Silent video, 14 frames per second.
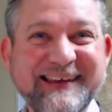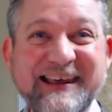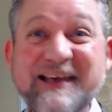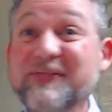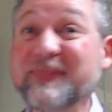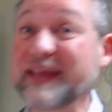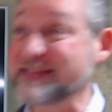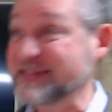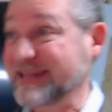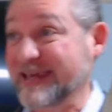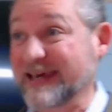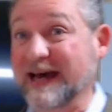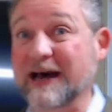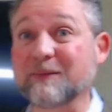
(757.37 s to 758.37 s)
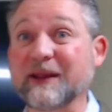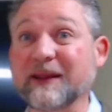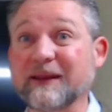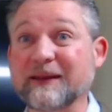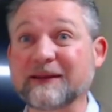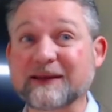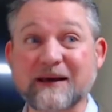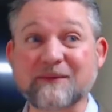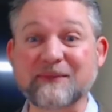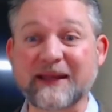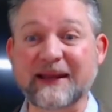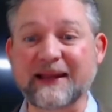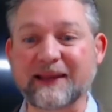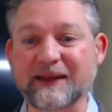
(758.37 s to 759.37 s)
That's the common
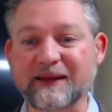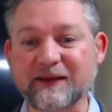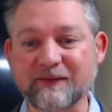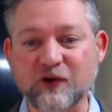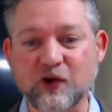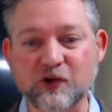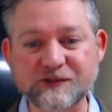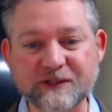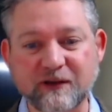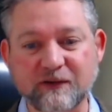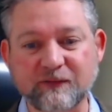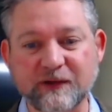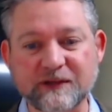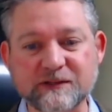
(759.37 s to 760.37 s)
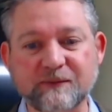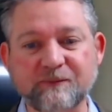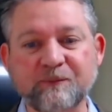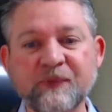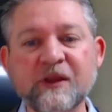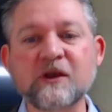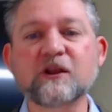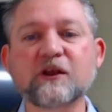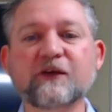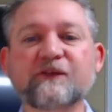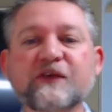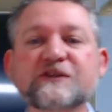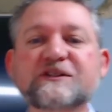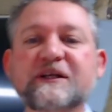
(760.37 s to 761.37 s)
commonality of all salvation. Look
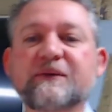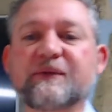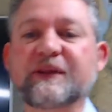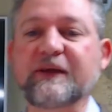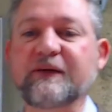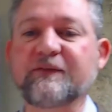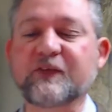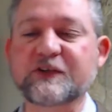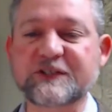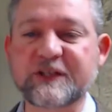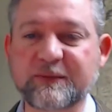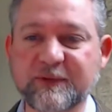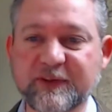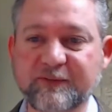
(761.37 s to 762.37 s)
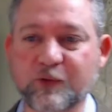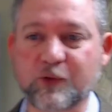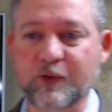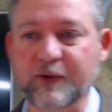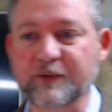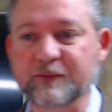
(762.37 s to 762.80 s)
at 1 Timothy, 1 Timothy 4.